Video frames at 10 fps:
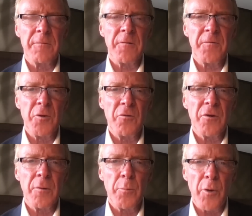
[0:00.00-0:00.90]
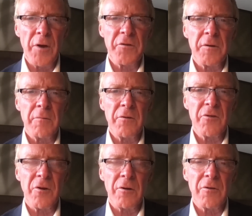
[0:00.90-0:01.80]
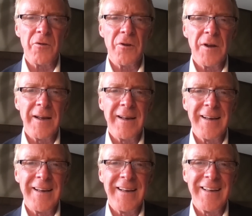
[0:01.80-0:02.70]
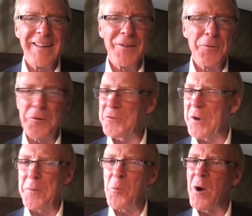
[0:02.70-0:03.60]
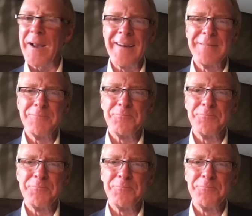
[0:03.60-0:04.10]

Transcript: of a future president of the church the same way.